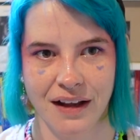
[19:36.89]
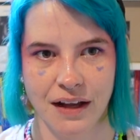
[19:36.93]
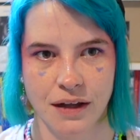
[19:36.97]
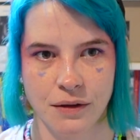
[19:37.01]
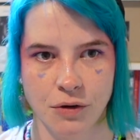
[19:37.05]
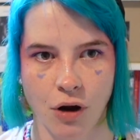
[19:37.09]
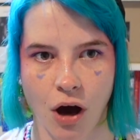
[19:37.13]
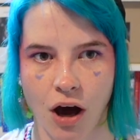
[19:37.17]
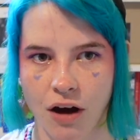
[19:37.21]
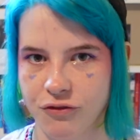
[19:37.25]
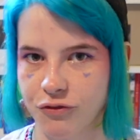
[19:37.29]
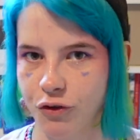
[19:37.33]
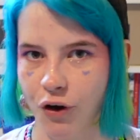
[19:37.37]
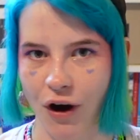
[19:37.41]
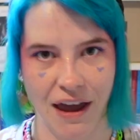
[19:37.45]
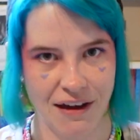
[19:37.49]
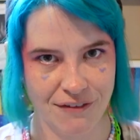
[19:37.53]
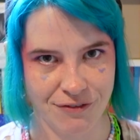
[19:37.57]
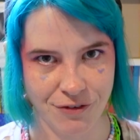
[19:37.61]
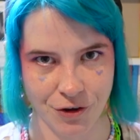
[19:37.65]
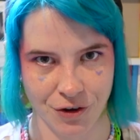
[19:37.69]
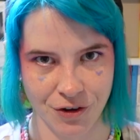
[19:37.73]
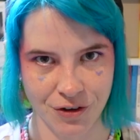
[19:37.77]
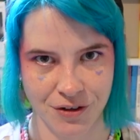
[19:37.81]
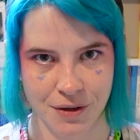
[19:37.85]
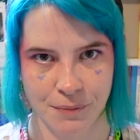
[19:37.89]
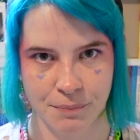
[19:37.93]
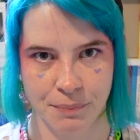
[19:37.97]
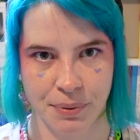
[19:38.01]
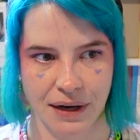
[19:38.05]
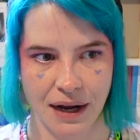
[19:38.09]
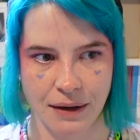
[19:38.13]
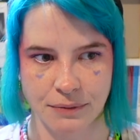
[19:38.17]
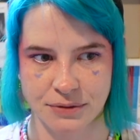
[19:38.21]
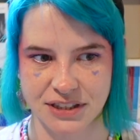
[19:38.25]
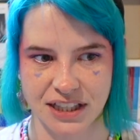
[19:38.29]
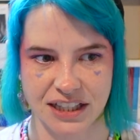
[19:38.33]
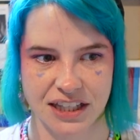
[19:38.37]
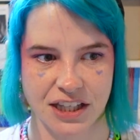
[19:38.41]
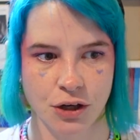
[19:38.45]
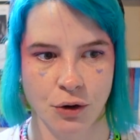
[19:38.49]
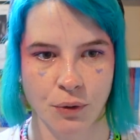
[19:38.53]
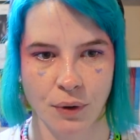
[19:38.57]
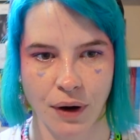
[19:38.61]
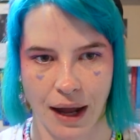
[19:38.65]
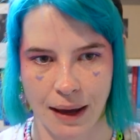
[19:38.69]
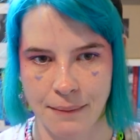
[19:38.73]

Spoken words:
not forever, but I was like, you know what,